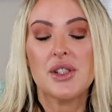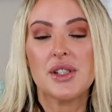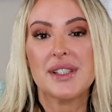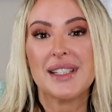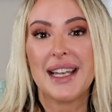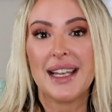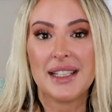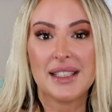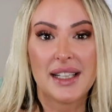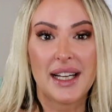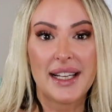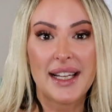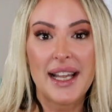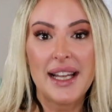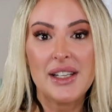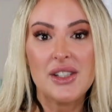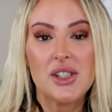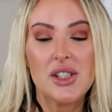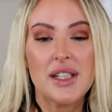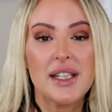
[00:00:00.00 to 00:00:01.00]
just
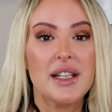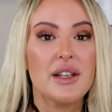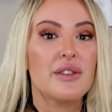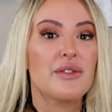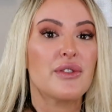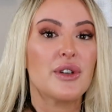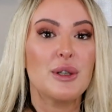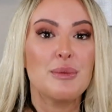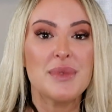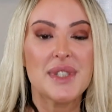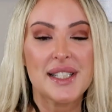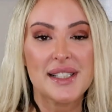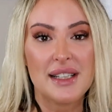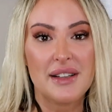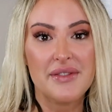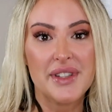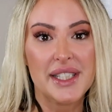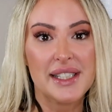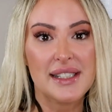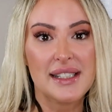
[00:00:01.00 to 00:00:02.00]
anti-aging firmness
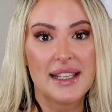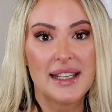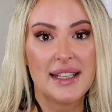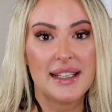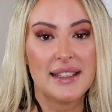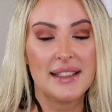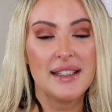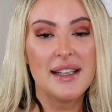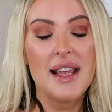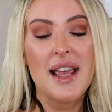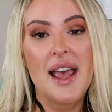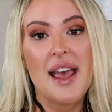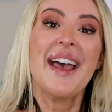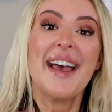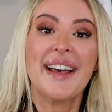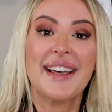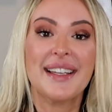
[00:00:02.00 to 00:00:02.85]
of the skin